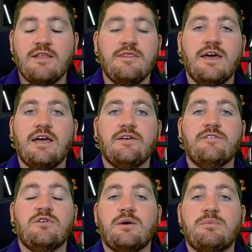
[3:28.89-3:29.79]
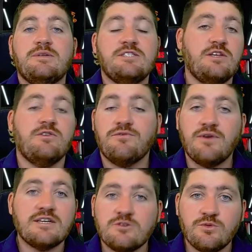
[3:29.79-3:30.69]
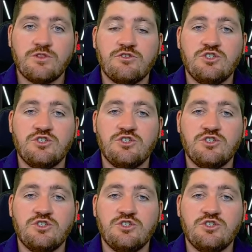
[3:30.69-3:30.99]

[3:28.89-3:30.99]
They're busy fighting with in